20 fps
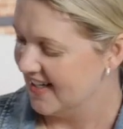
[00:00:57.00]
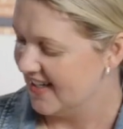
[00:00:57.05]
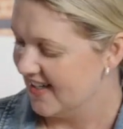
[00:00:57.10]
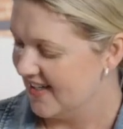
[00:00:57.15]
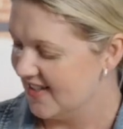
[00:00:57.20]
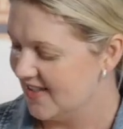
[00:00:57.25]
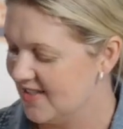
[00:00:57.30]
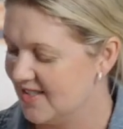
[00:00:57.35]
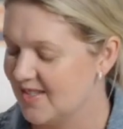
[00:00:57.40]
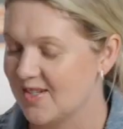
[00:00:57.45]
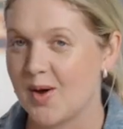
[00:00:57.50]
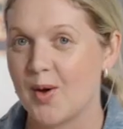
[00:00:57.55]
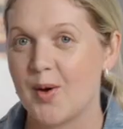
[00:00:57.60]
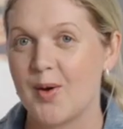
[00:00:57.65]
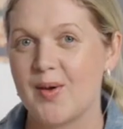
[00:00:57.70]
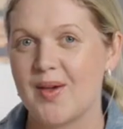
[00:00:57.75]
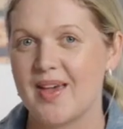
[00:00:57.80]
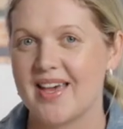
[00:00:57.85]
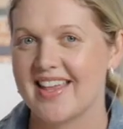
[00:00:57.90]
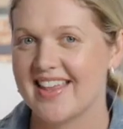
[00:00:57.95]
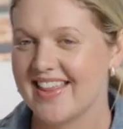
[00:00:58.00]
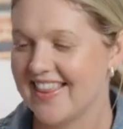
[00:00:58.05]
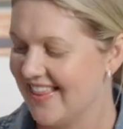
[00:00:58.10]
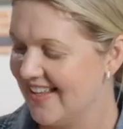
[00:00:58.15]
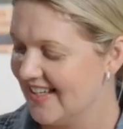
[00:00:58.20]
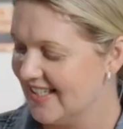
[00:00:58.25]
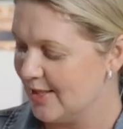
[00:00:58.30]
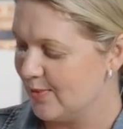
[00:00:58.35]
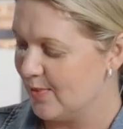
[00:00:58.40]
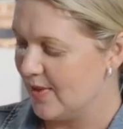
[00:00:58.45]
So
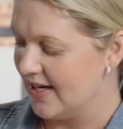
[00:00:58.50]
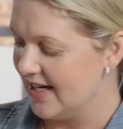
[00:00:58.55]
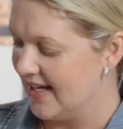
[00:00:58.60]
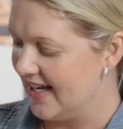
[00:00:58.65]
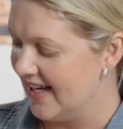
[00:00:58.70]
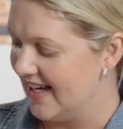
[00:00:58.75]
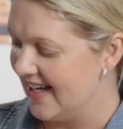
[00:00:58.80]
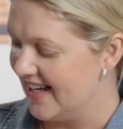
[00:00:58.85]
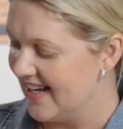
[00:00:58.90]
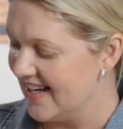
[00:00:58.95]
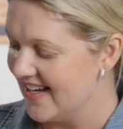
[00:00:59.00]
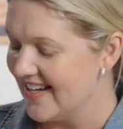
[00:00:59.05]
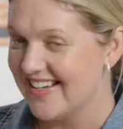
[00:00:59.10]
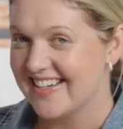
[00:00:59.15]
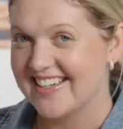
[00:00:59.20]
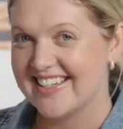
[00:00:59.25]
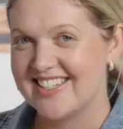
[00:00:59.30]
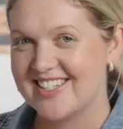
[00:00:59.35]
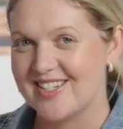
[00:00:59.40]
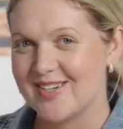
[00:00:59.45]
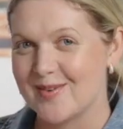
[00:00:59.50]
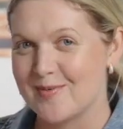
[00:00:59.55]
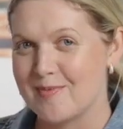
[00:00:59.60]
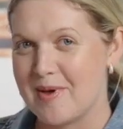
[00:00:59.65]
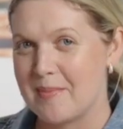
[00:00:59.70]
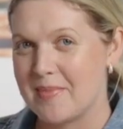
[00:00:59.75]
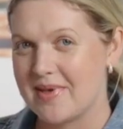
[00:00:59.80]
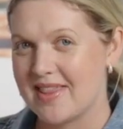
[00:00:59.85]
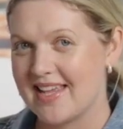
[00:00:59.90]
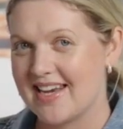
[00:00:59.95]
this one here, do you
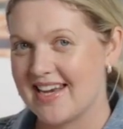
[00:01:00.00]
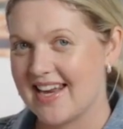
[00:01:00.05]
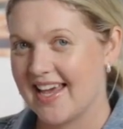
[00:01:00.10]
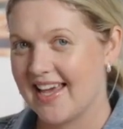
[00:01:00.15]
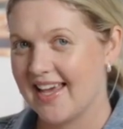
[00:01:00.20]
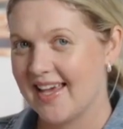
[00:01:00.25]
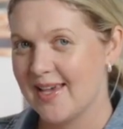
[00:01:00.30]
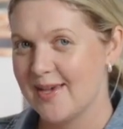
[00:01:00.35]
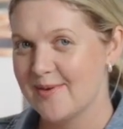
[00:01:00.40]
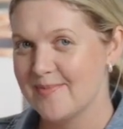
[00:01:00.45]
remember the name?